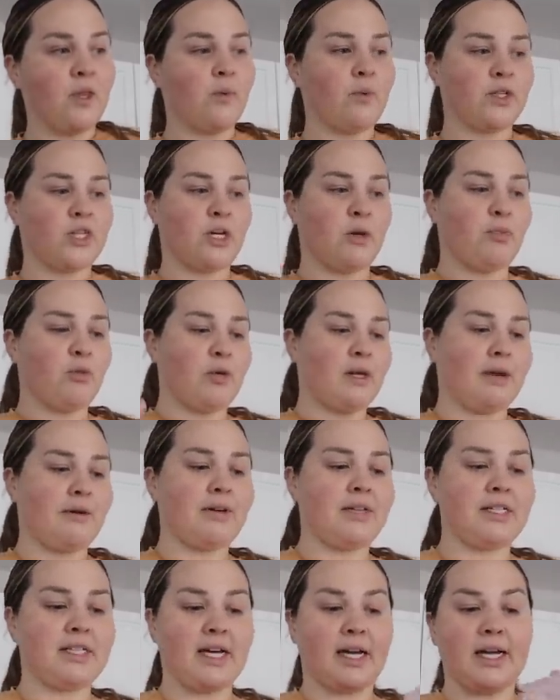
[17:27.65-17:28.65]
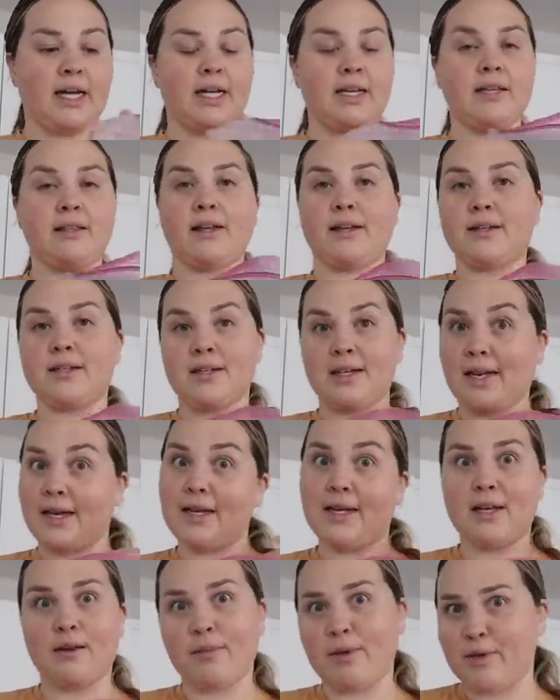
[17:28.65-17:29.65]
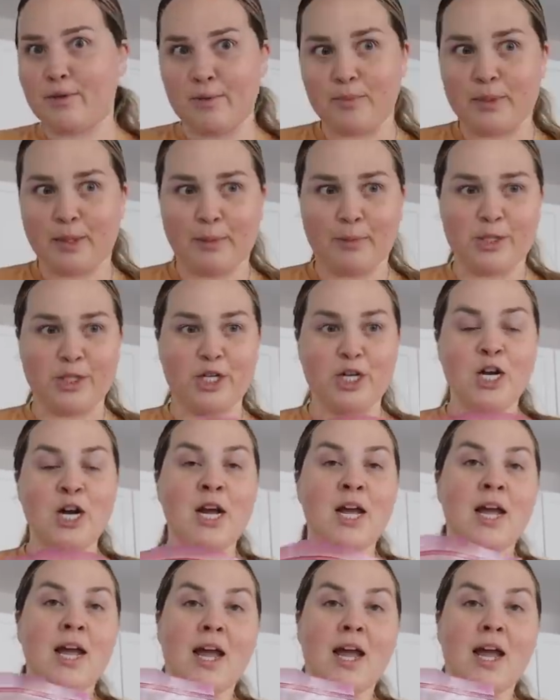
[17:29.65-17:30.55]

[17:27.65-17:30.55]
which I'll pull out in a second. That did not need to be room temperature.